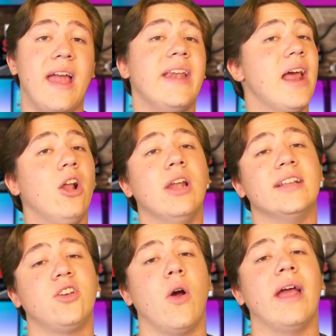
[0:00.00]
And now
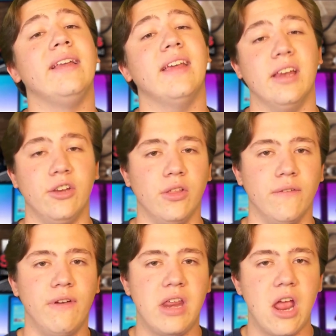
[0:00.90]
let's go ahead and get into
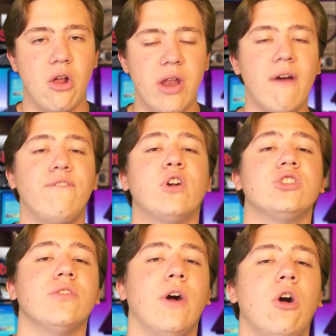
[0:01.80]
the video. Now,
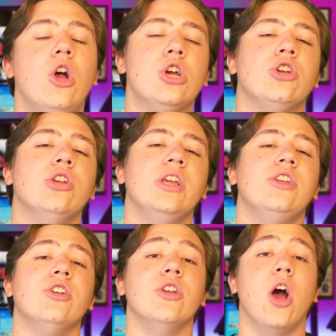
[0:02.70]
first of all, you
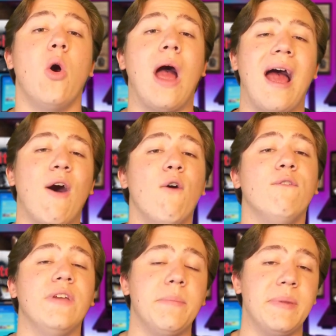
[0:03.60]
need to know
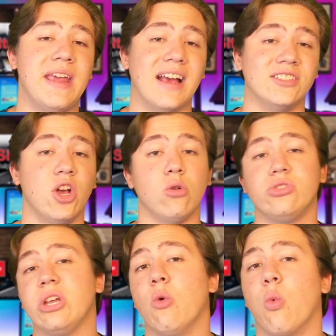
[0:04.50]
how VPS
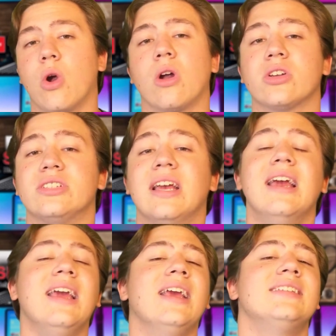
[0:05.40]
hosting works works.
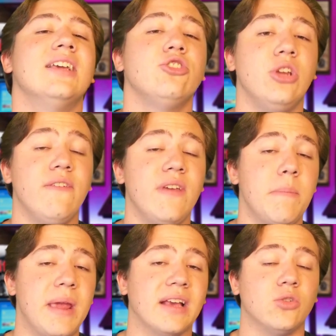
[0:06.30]
Essentially,
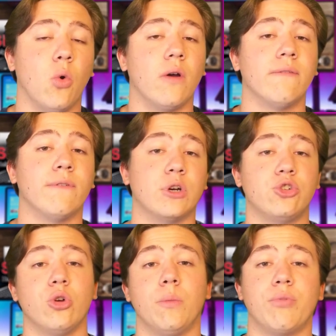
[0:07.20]
VPS or
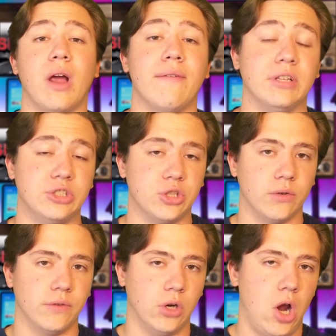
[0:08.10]
virtual private
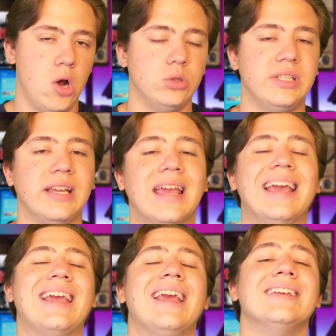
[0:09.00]
server hosting
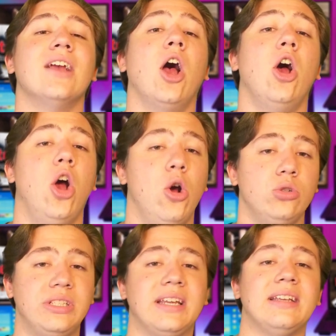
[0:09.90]
is a
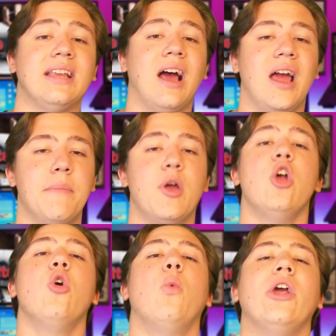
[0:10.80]
hosting type
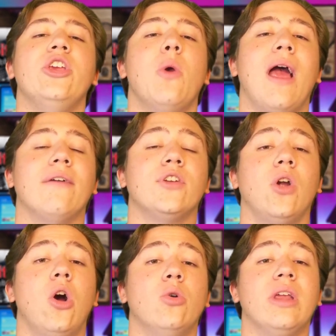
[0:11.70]
where you have
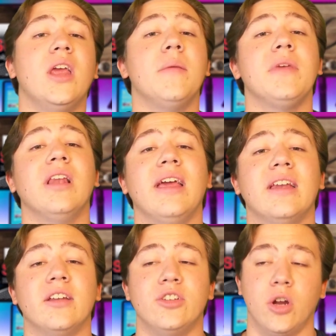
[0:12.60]
your own
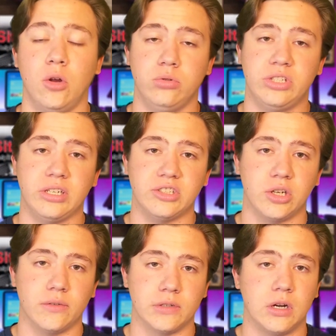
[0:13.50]
emulated hosting
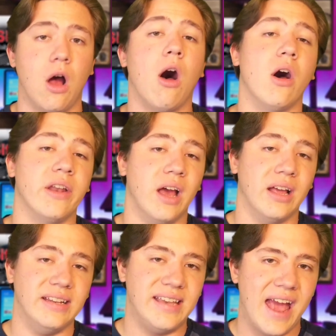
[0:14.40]
server on
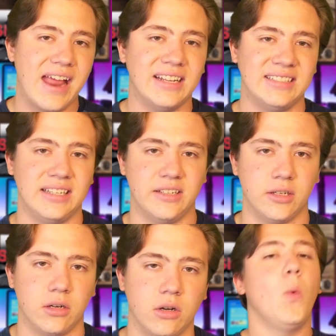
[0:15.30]
a data
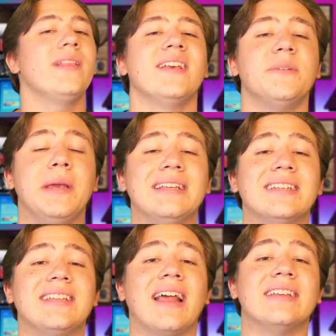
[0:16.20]
center. What this means
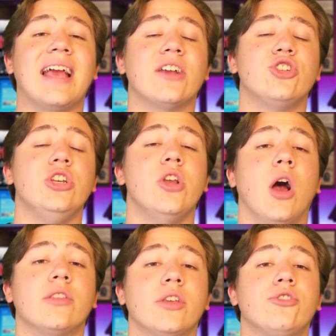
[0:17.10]
is that it's actually
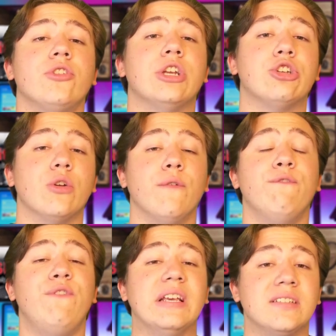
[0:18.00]
not the traditional
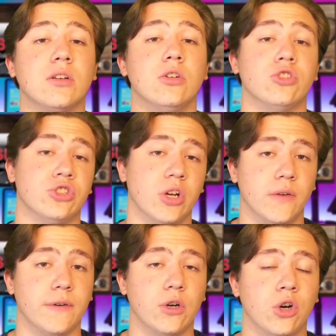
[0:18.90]
physical
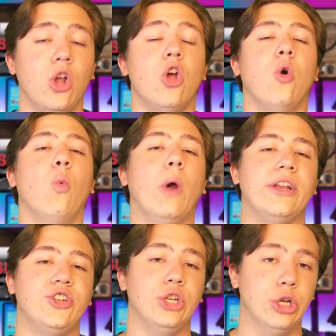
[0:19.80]
server
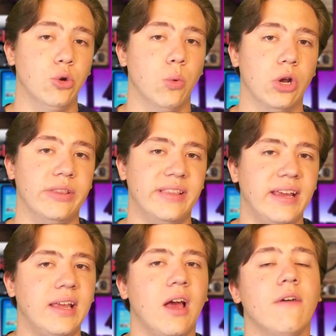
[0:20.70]
which you would
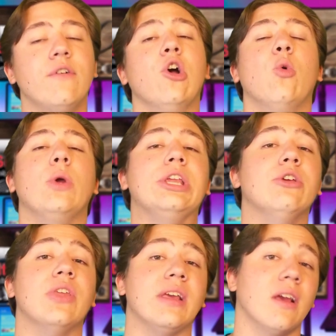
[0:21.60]
think of when
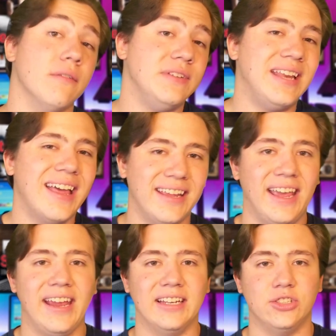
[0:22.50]
you think of
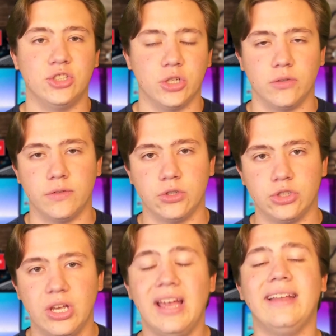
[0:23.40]
dedicated
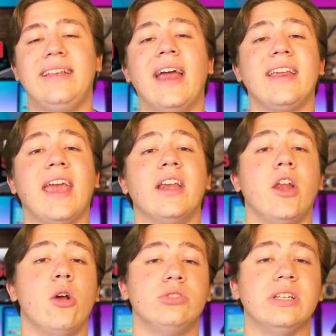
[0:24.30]
servers.
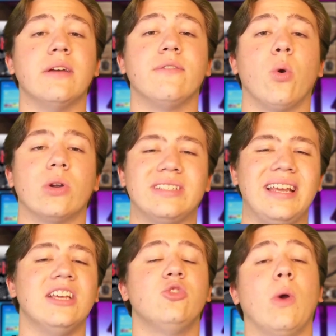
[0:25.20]
Dedicated hosting, of course,
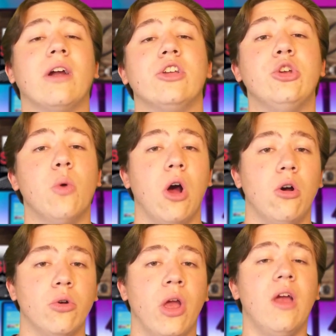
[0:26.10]
is where you
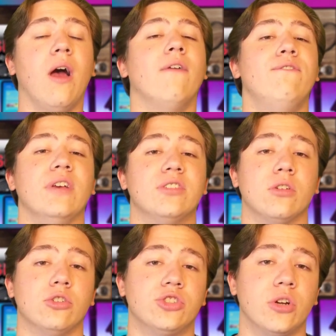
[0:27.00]
own a
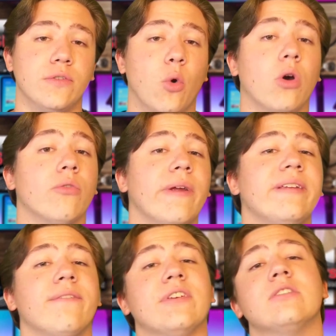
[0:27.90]
physical server or
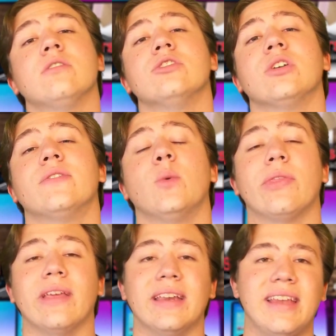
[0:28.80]
rent a physical server
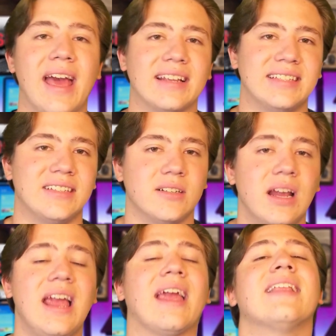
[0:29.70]
within a data
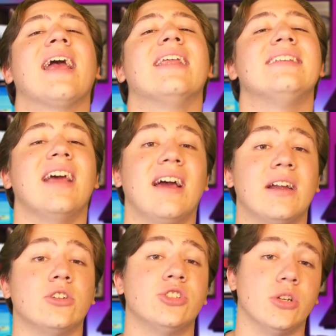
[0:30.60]
center, and that
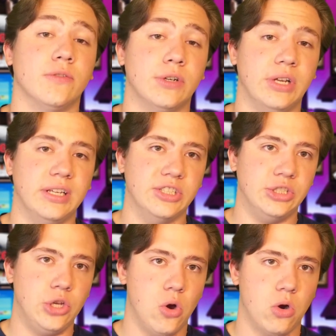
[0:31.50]
entire server
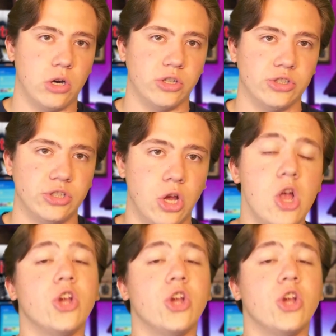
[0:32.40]
is yours.